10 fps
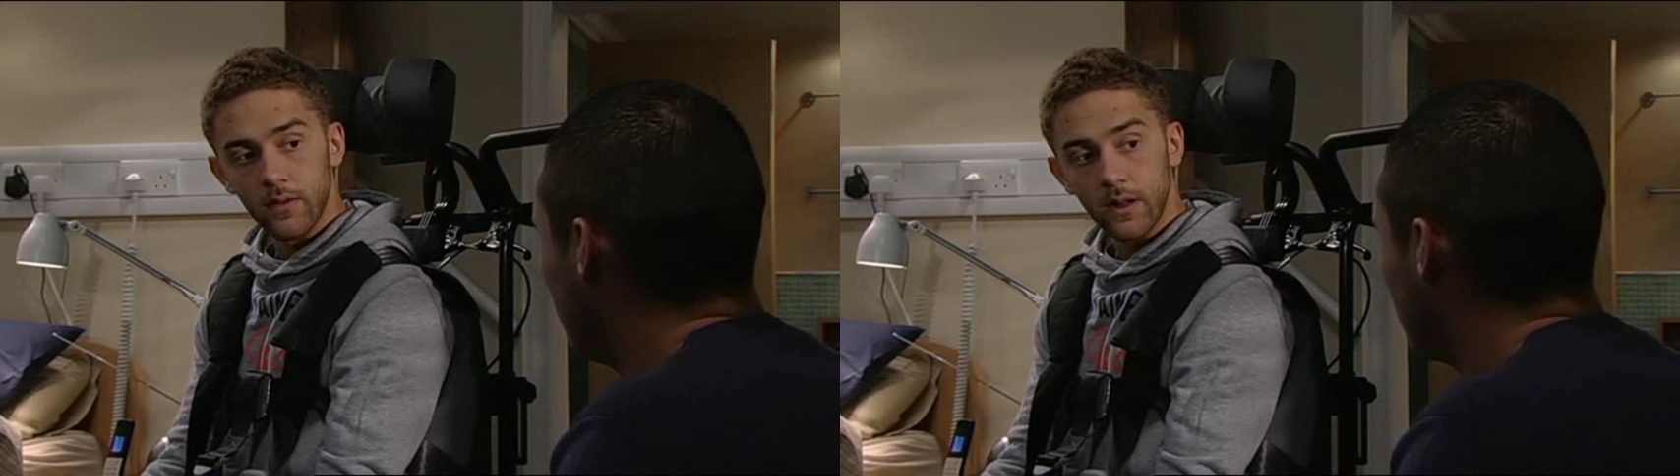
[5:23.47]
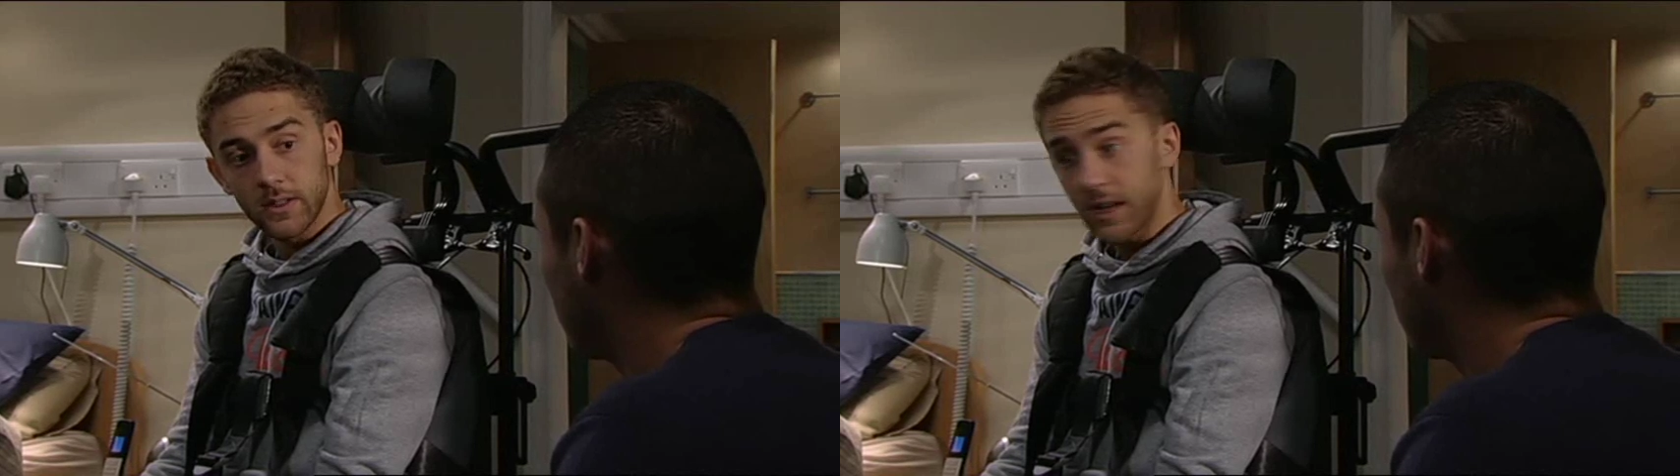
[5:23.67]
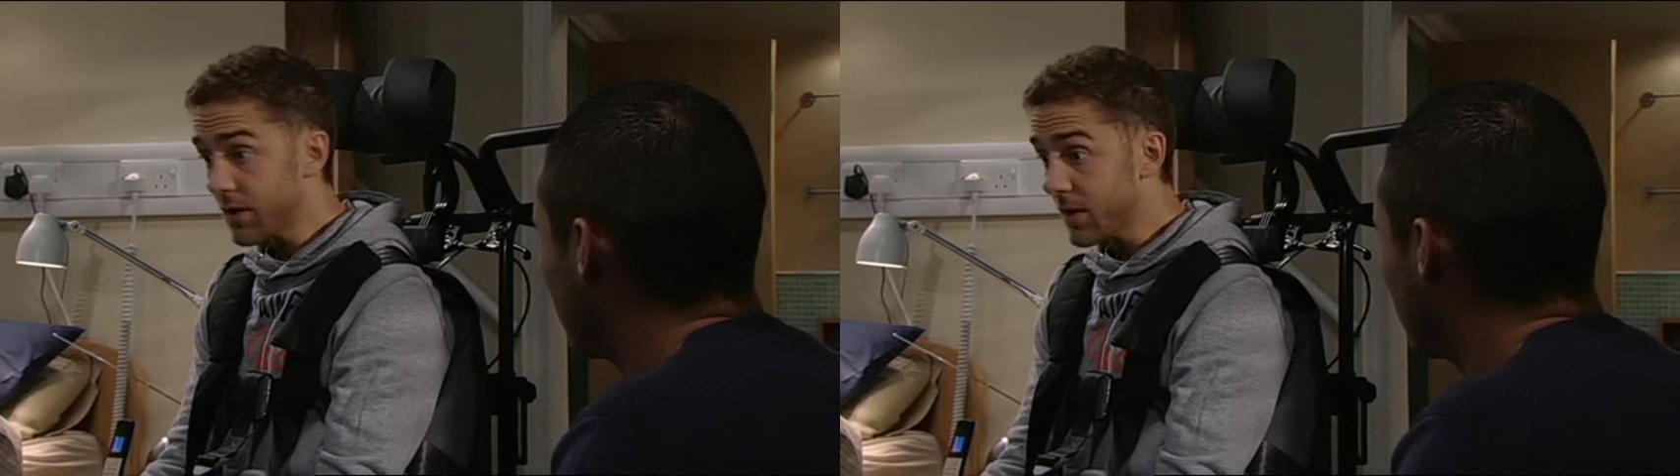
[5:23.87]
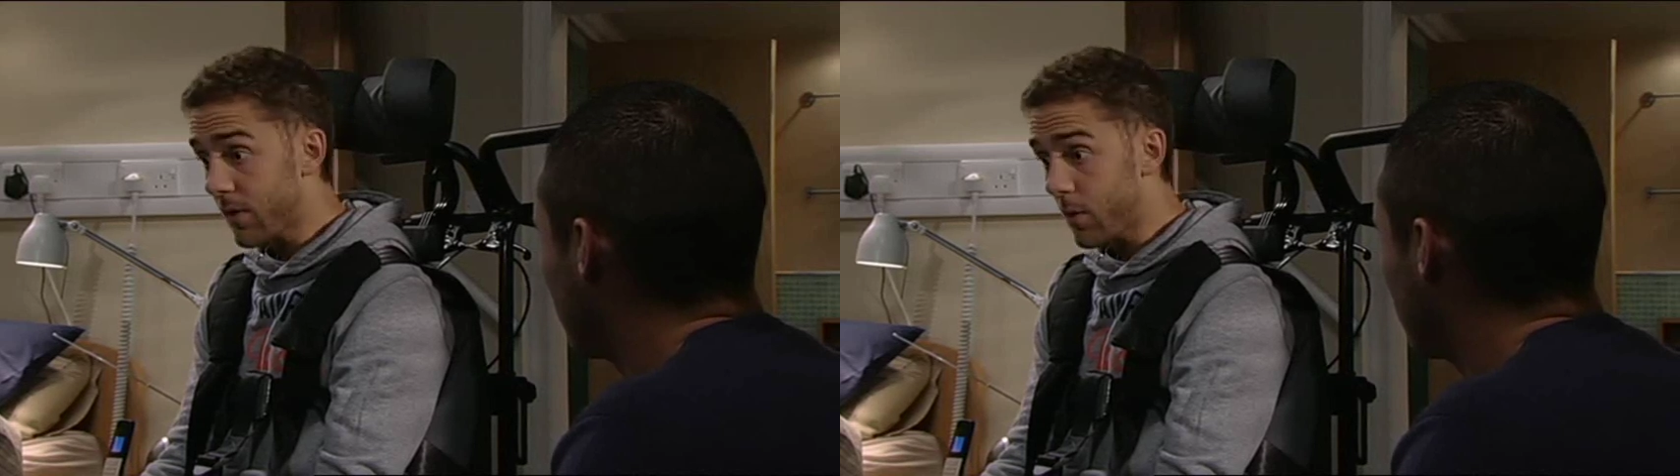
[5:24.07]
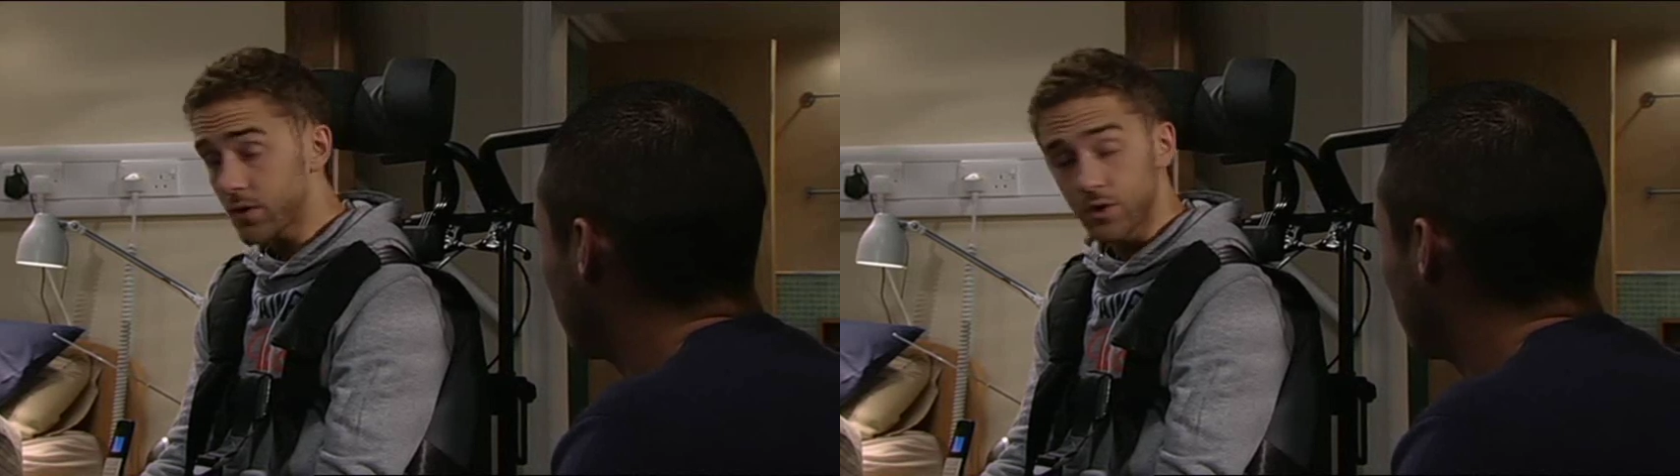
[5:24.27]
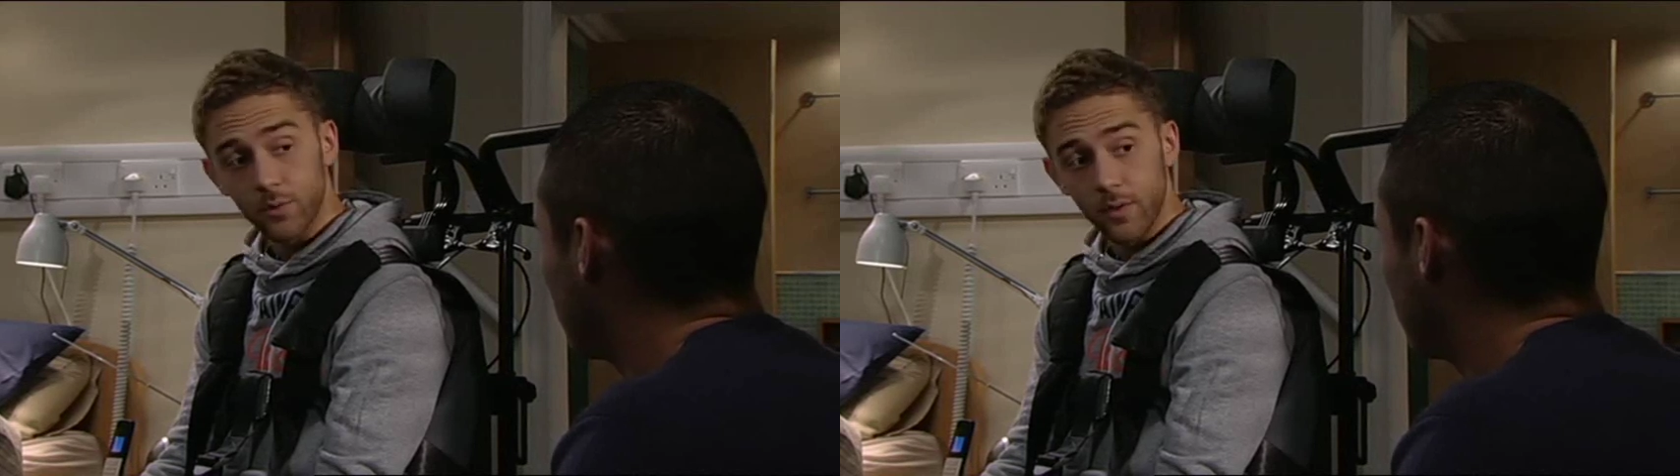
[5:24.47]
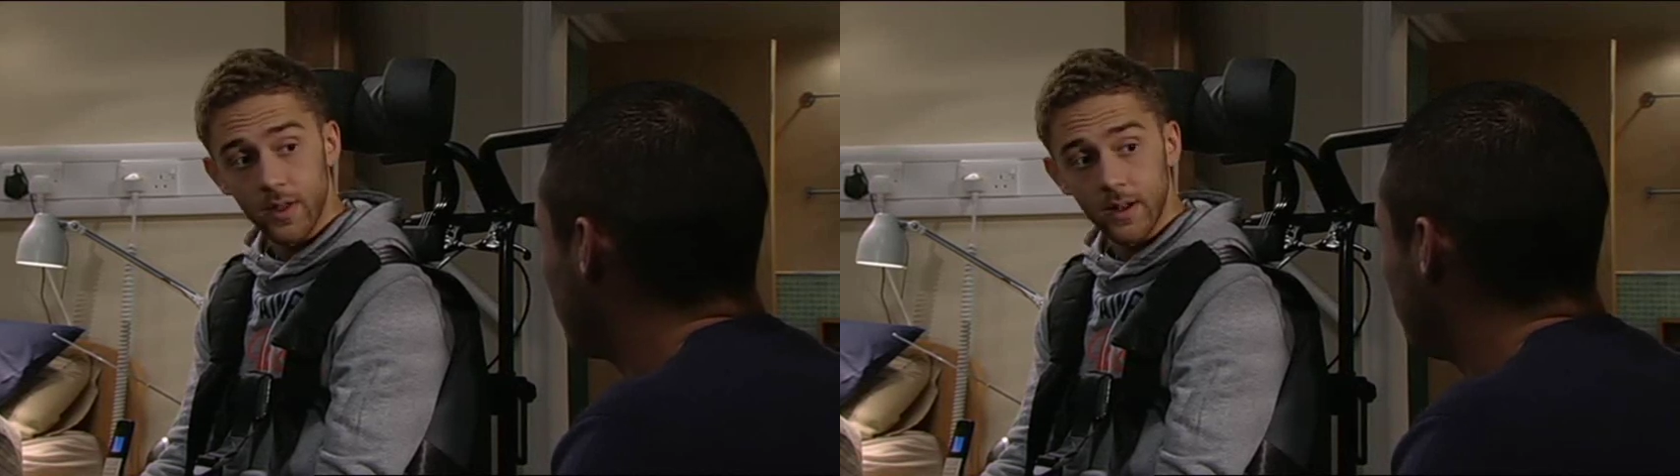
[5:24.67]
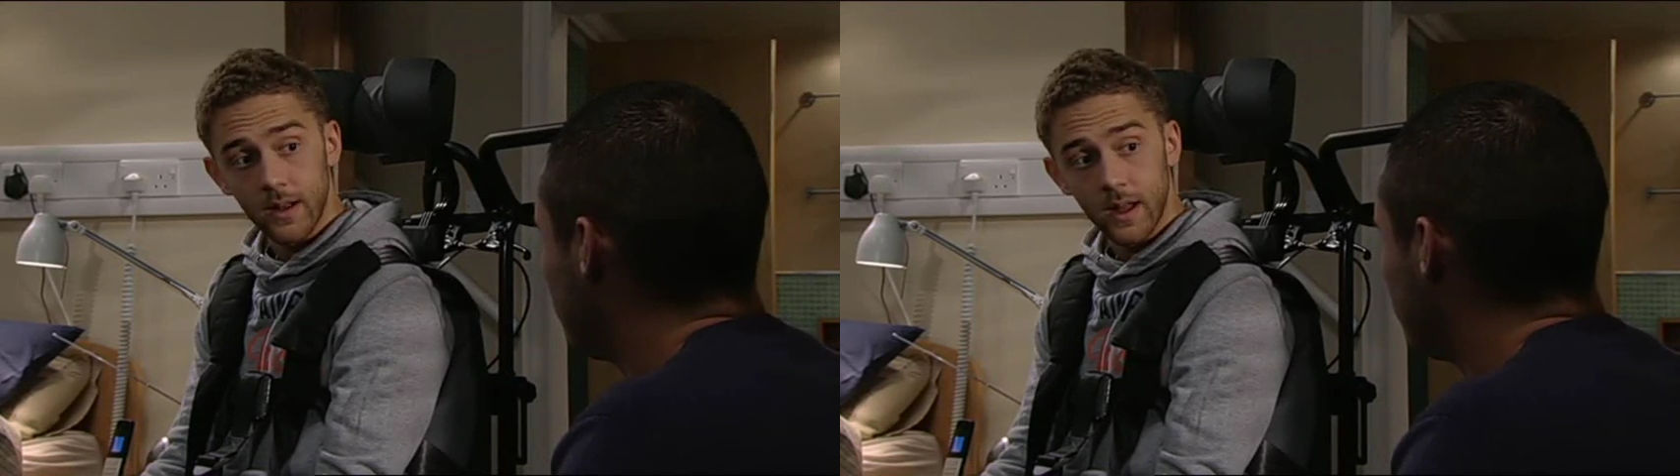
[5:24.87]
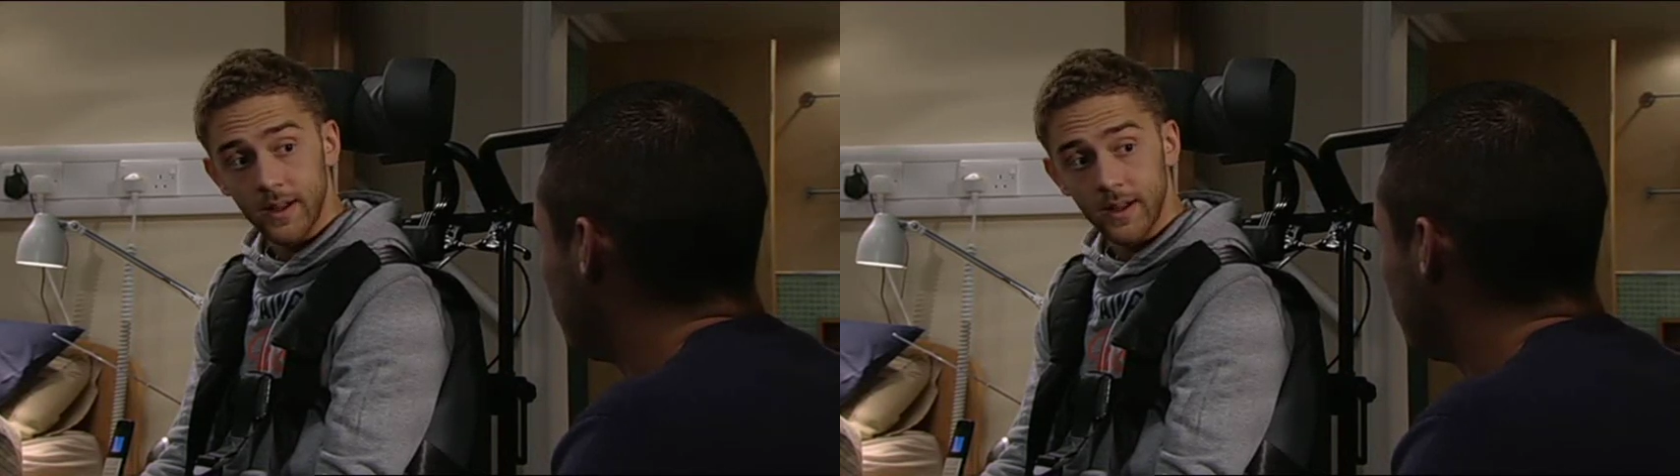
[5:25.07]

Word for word: I'll tell you if I want something,